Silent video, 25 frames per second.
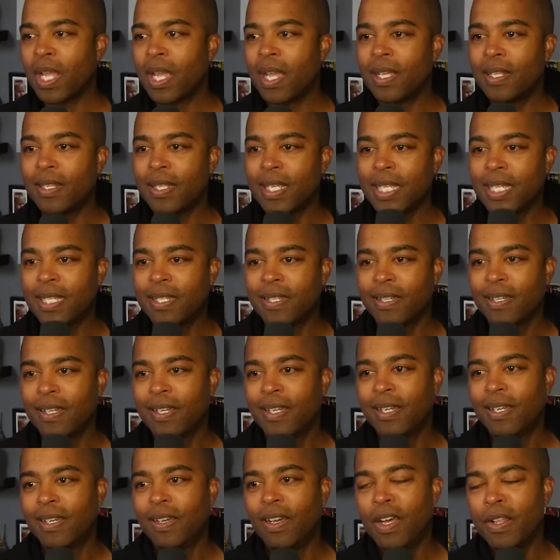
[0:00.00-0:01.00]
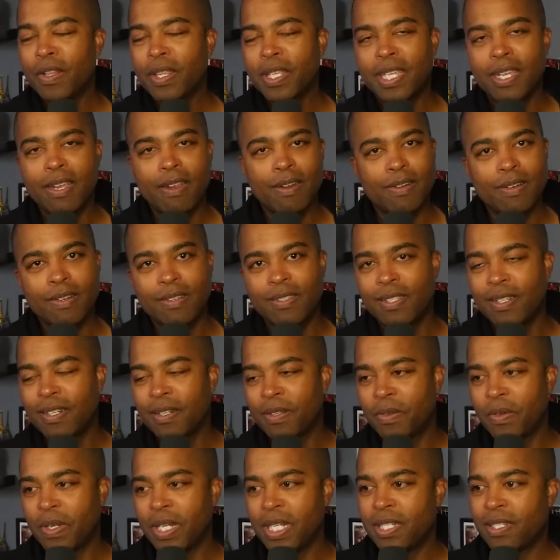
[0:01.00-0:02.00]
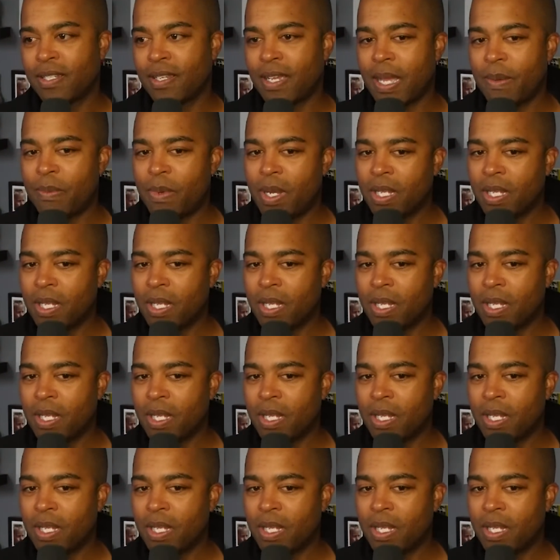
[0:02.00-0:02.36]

I like all the characters did a great job.